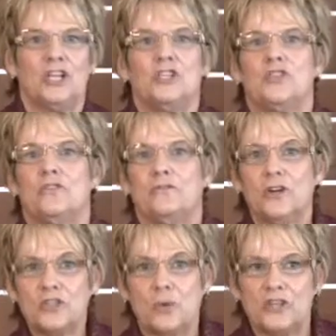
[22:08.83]
So the
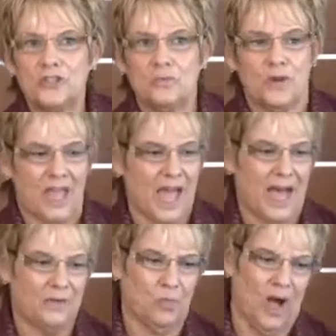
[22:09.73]
first question we
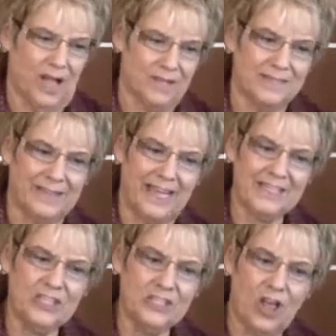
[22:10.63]
had was, license